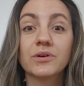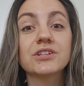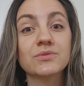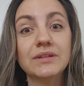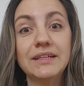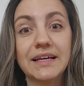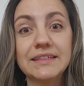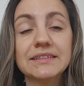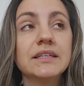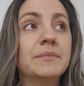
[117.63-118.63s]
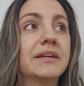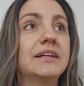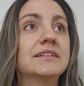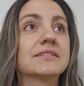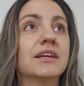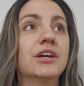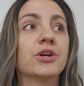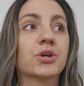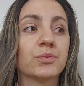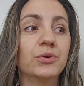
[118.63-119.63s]
really nicely because
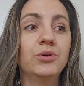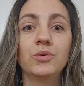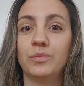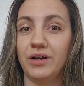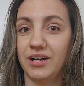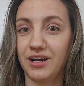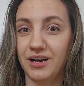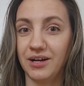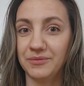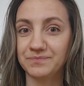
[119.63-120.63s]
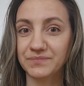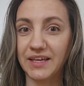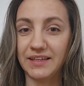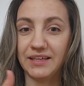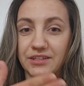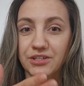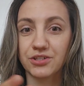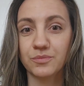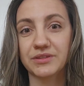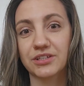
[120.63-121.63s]
group in the
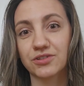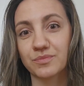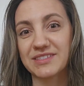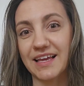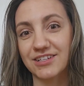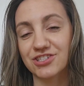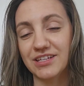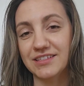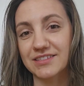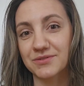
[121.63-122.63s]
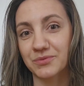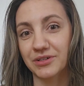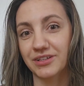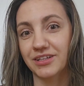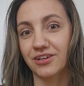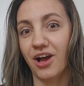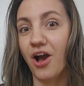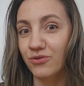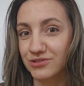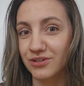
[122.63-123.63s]
group sections really
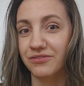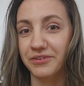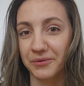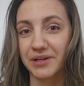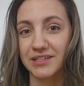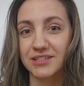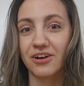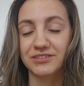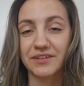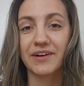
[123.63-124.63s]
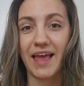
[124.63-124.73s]
also focus on different